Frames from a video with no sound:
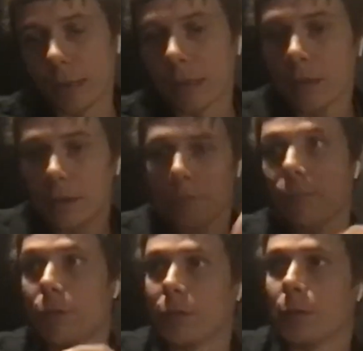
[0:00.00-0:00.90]
Like,
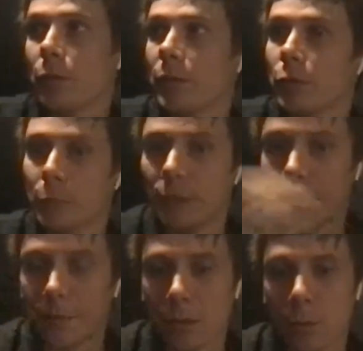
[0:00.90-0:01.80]
for example, it could
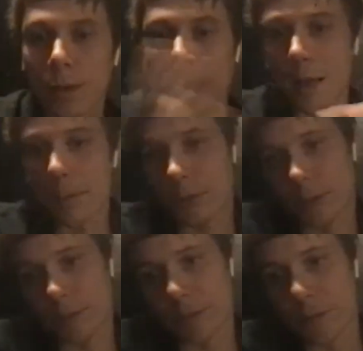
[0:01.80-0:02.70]
be what happens
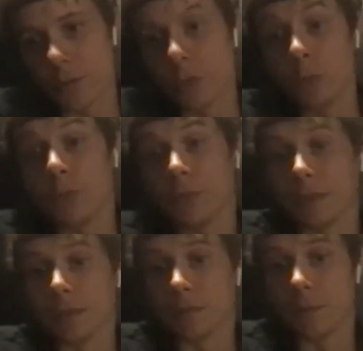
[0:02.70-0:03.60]
if there is a new field?